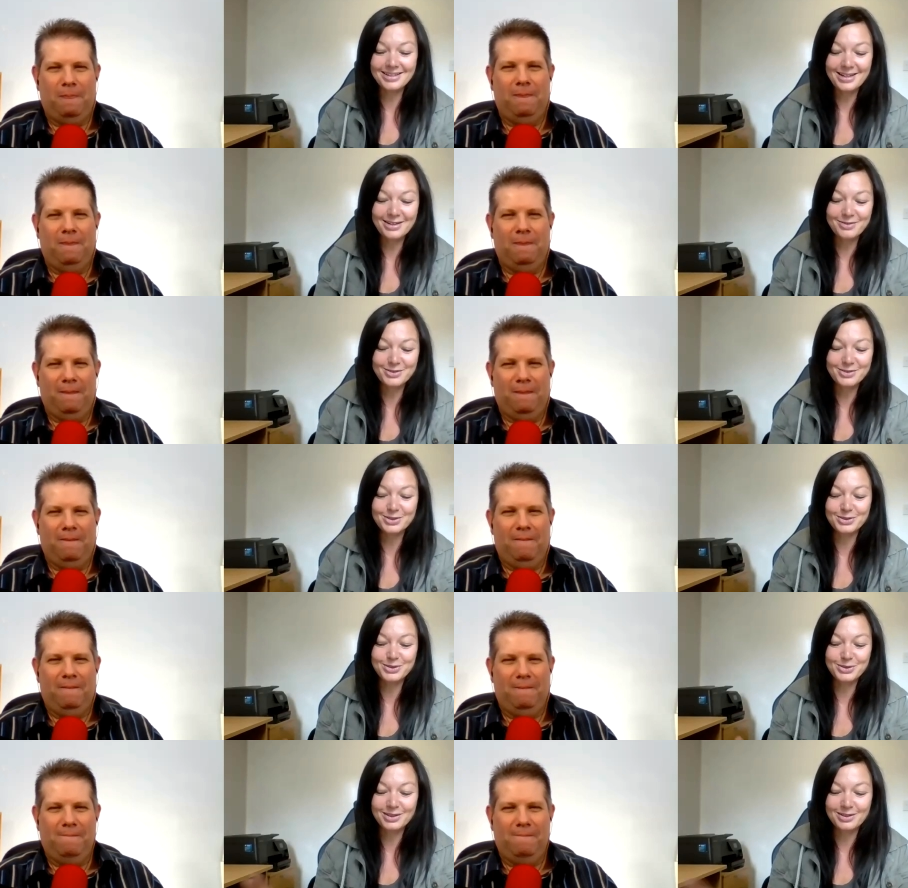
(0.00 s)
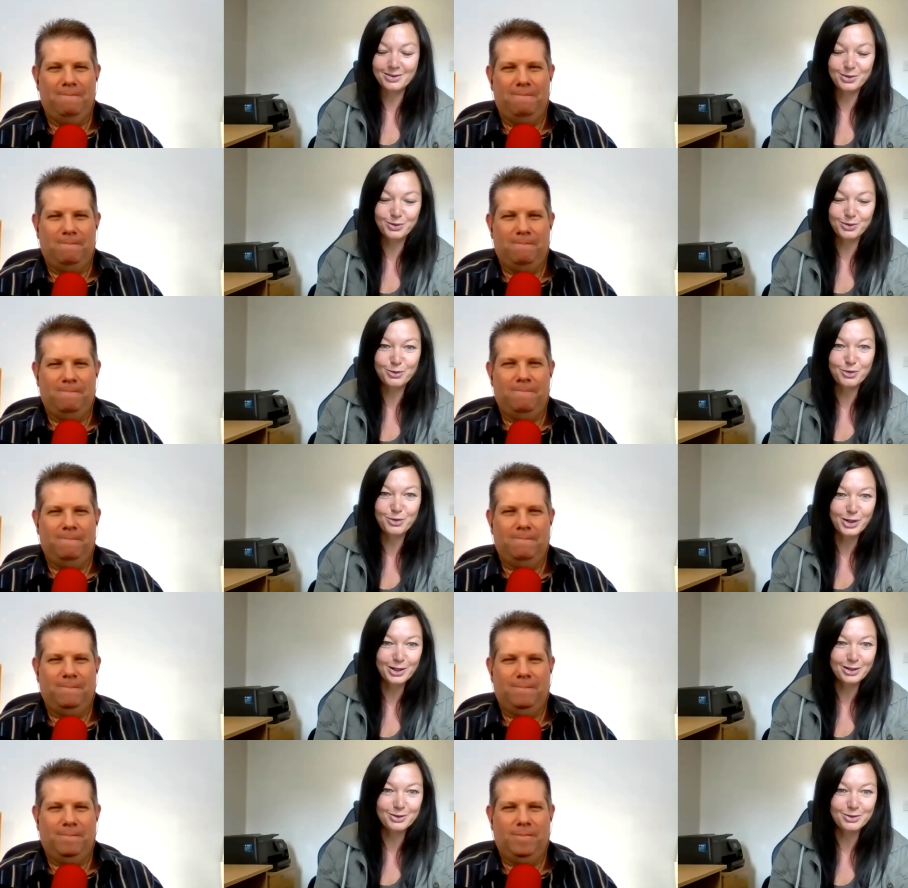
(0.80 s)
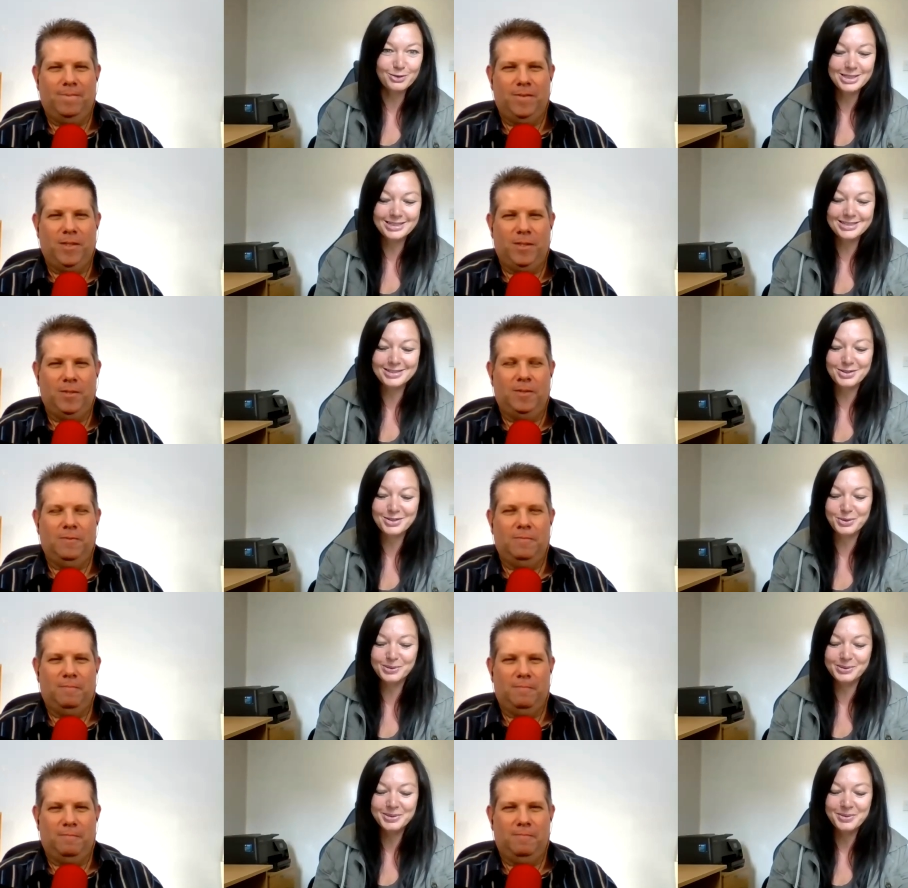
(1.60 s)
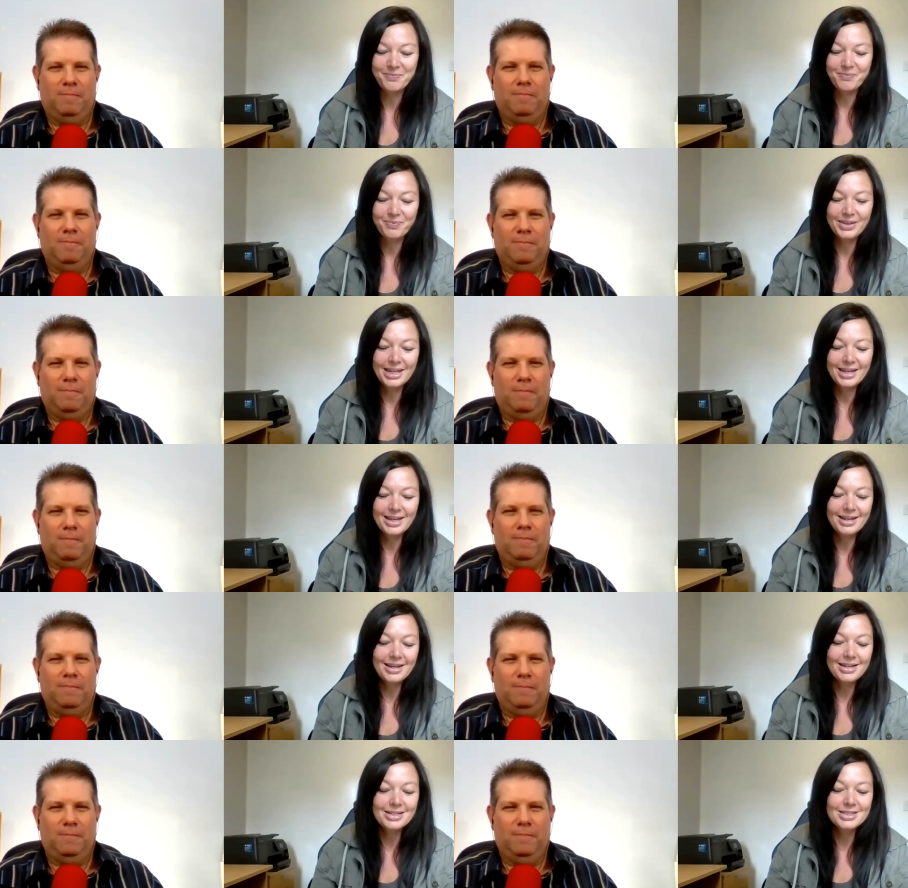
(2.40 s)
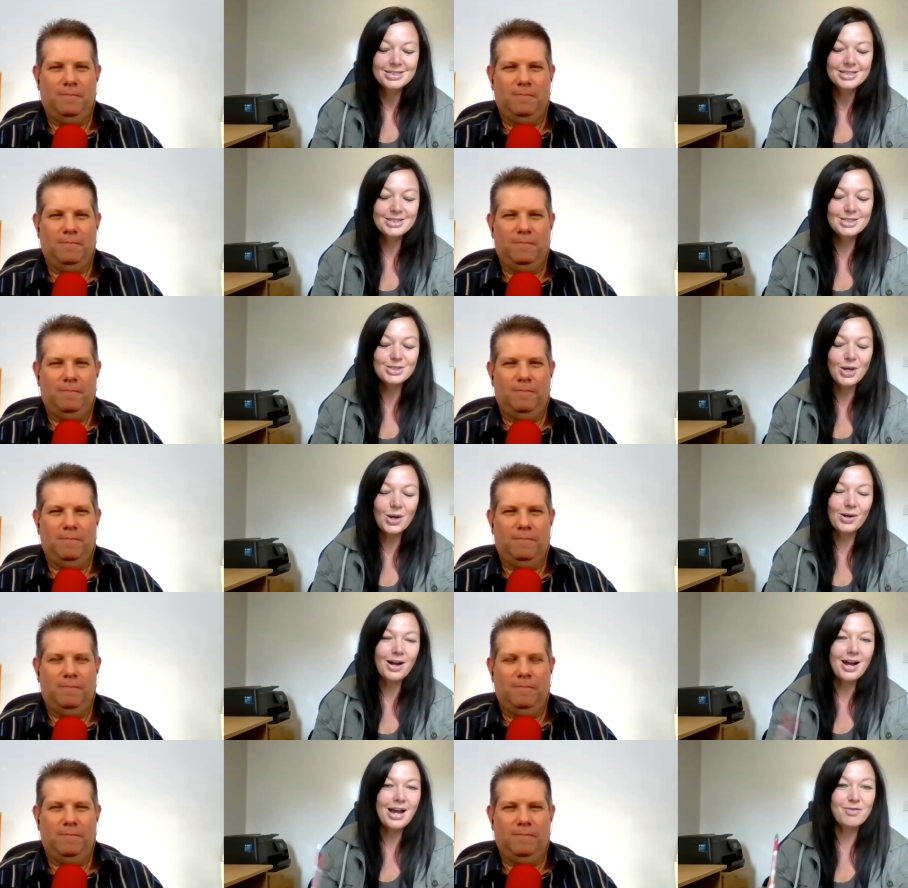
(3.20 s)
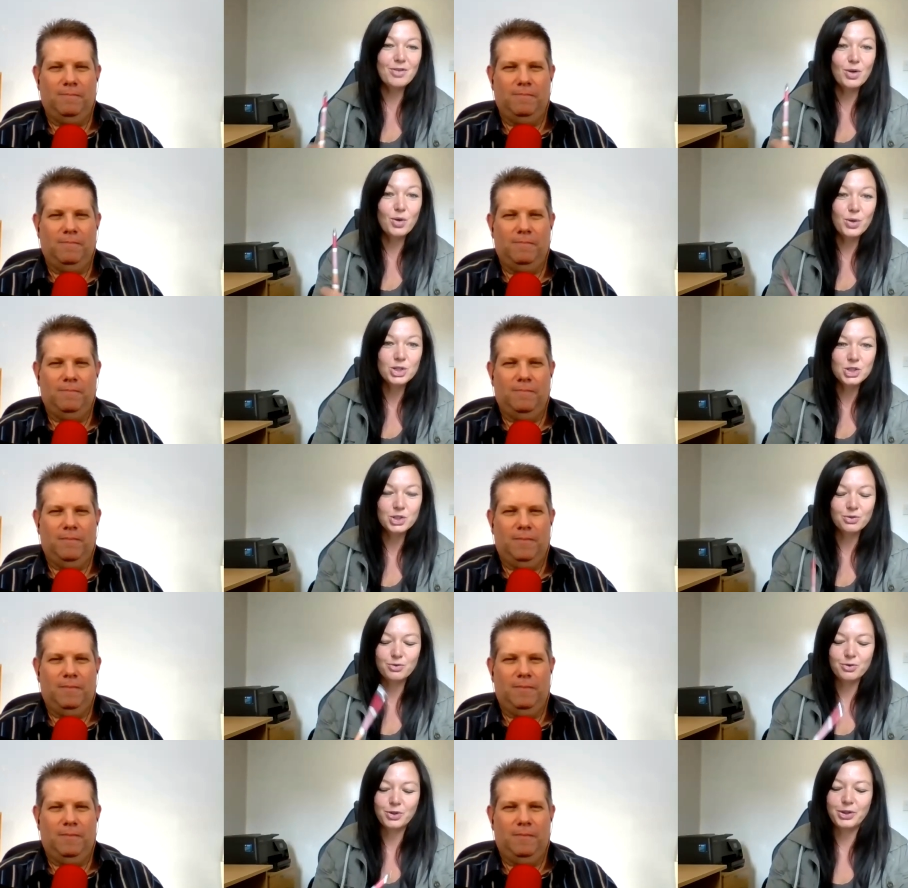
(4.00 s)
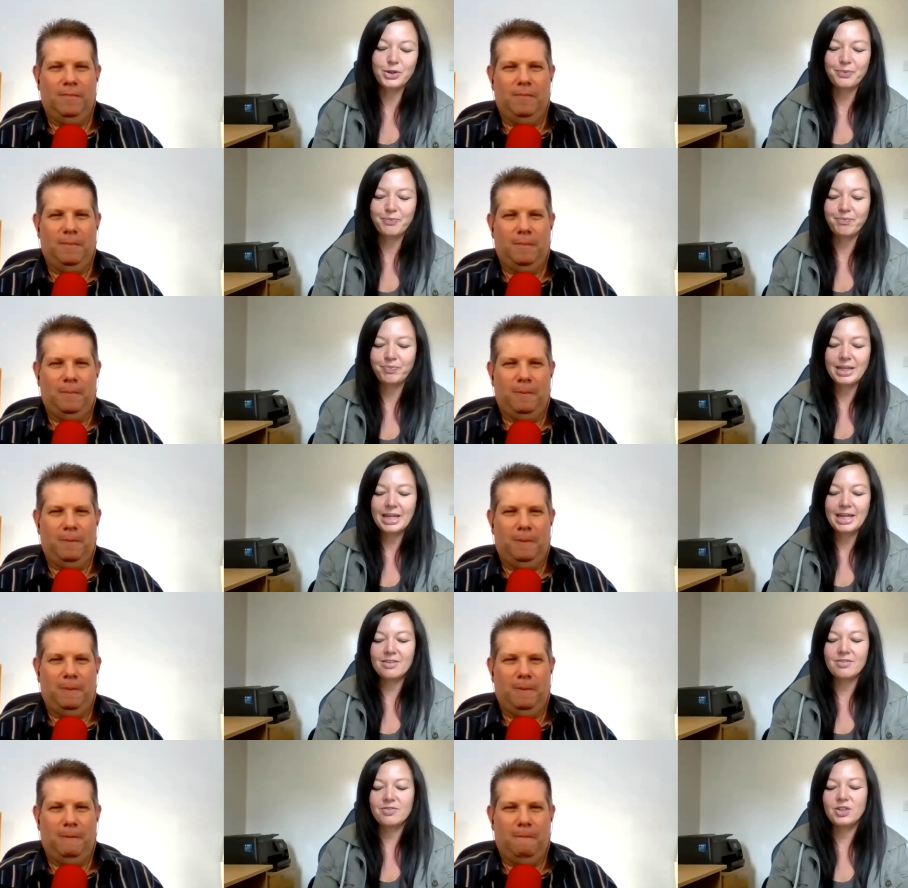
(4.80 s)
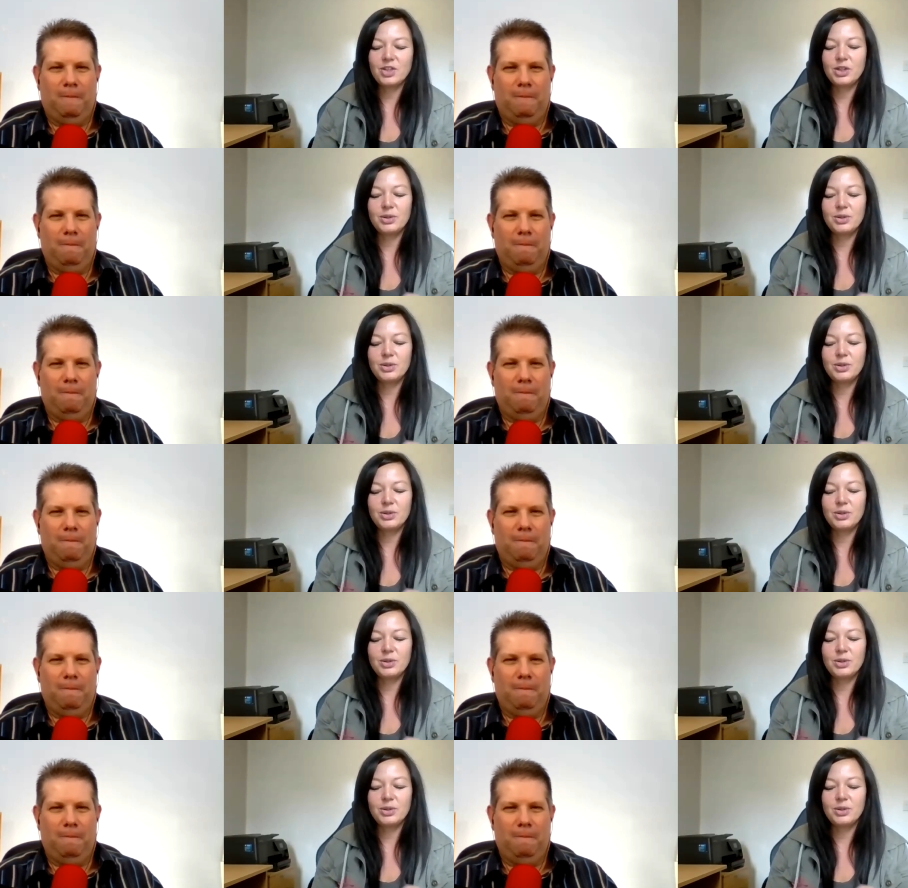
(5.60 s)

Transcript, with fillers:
Speaker 1: I have to do the little three and six year olds. So I have a question for you. If